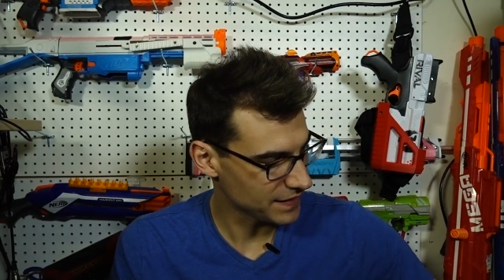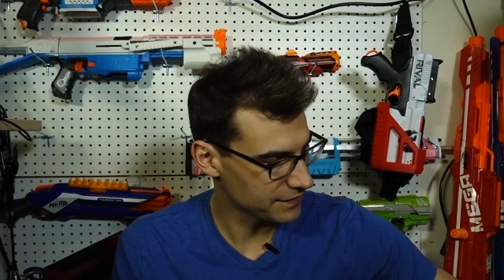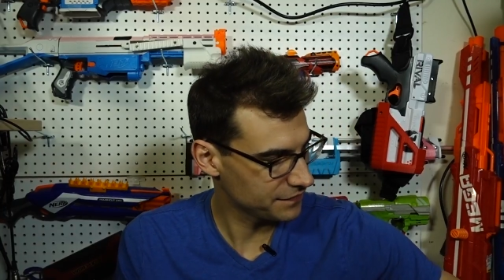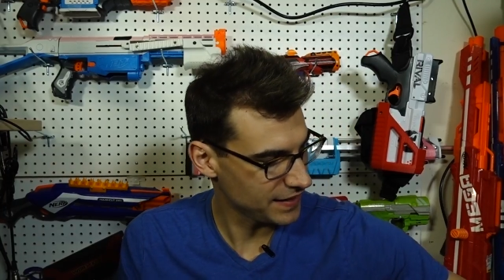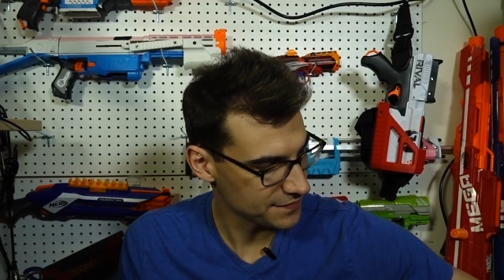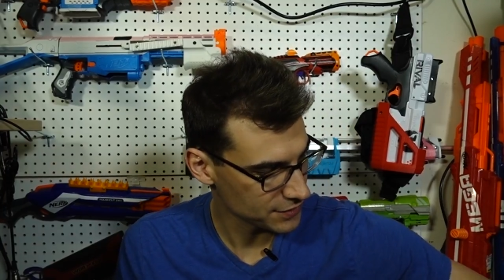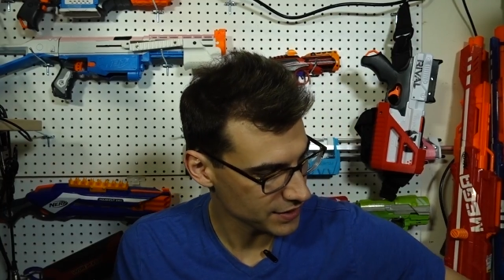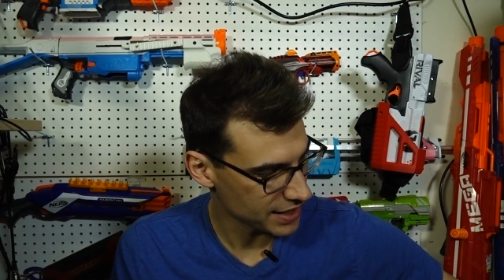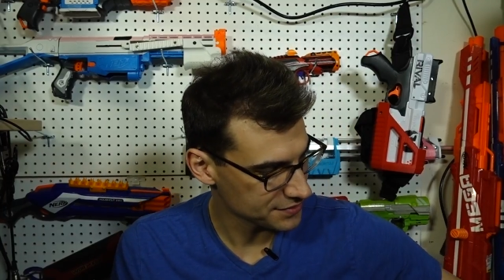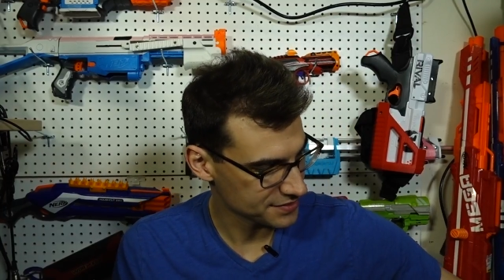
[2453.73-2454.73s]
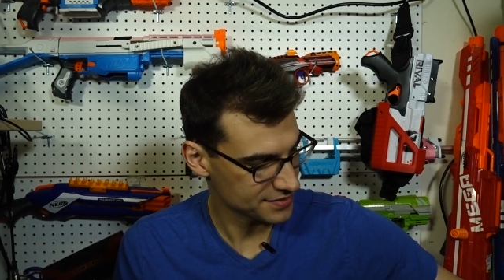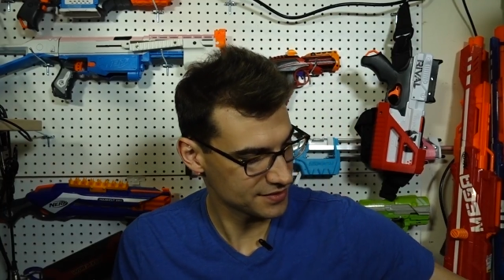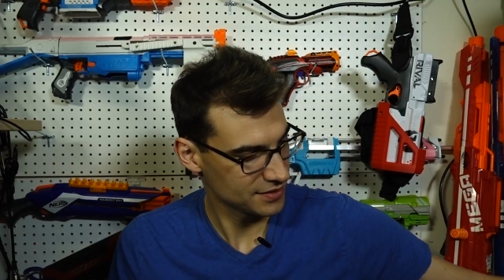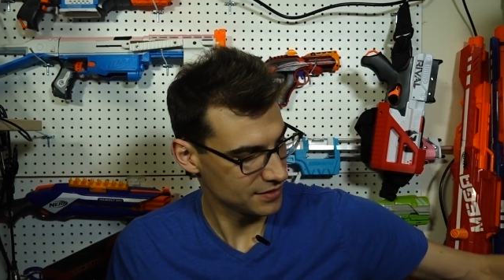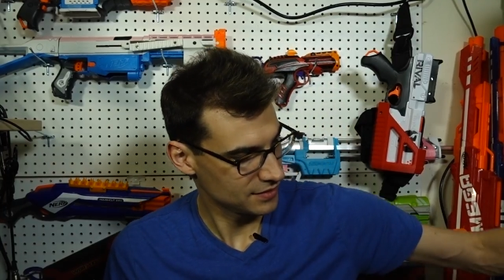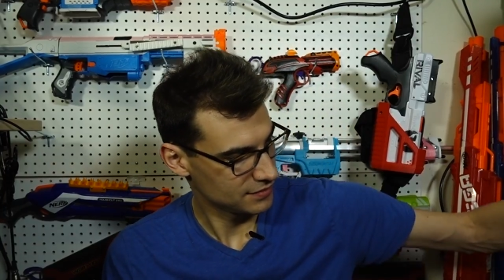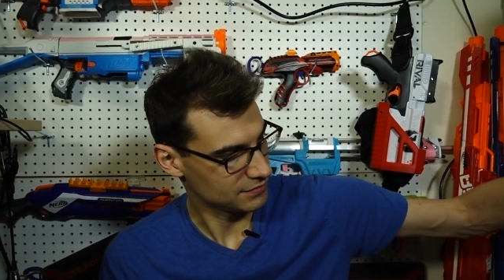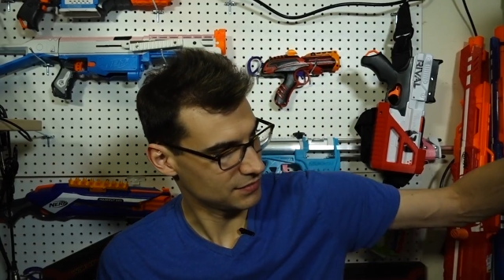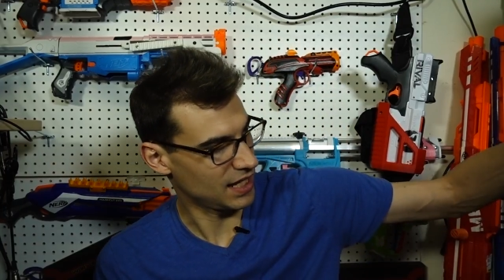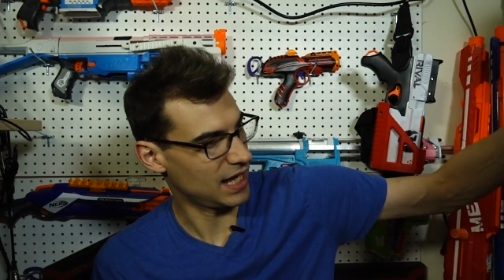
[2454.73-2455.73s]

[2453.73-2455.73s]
5v5s loadouts, uh,